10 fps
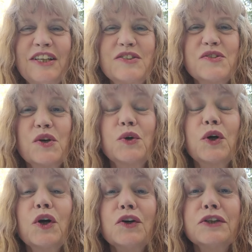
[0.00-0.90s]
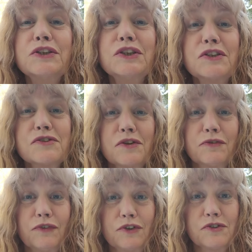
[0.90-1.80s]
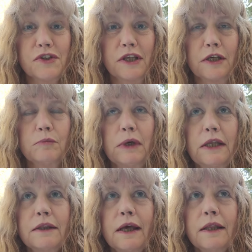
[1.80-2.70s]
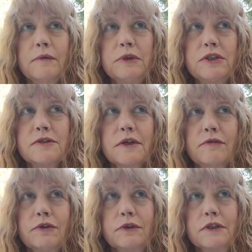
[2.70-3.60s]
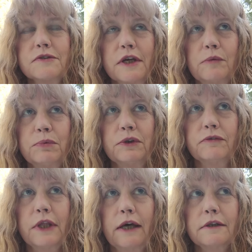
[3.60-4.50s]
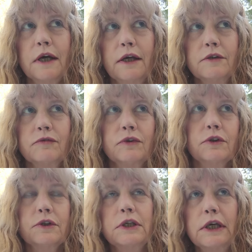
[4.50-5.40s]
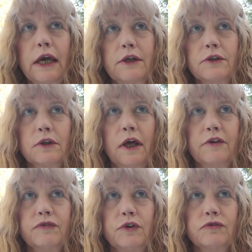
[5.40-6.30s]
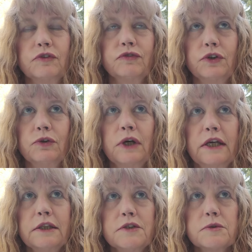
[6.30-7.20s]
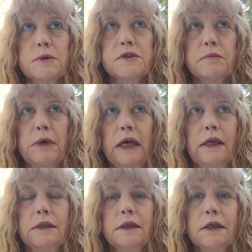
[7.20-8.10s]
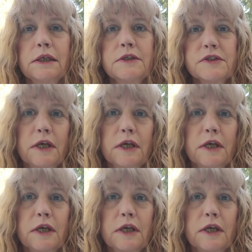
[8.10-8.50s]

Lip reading: So courage is the first theme, and let me just give you an example of that, kind of looking at your life overview. And this was a man, his